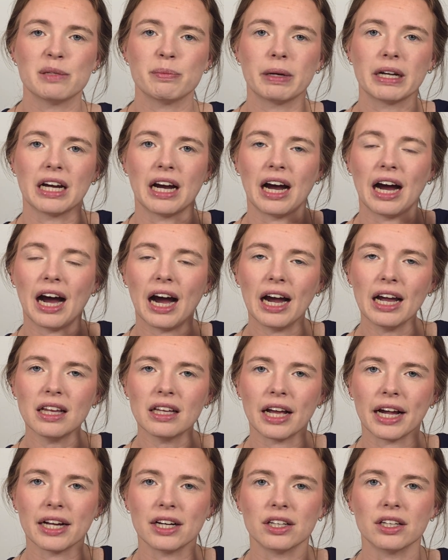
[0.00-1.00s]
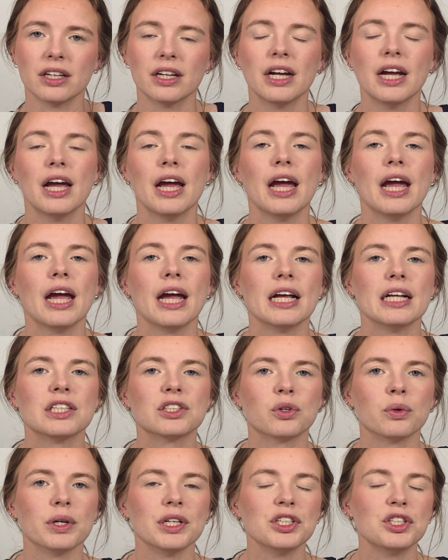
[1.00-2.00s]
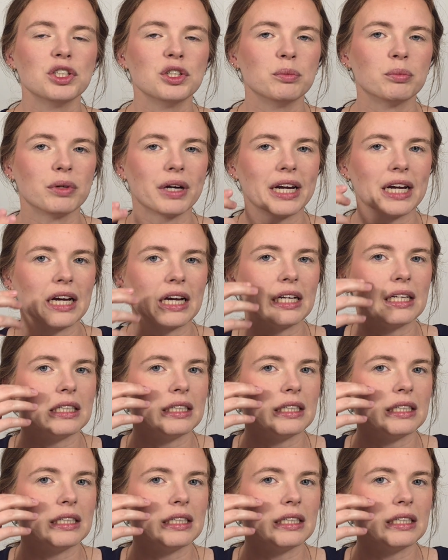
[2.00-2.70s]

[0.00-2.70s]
But a highlighter is going to bring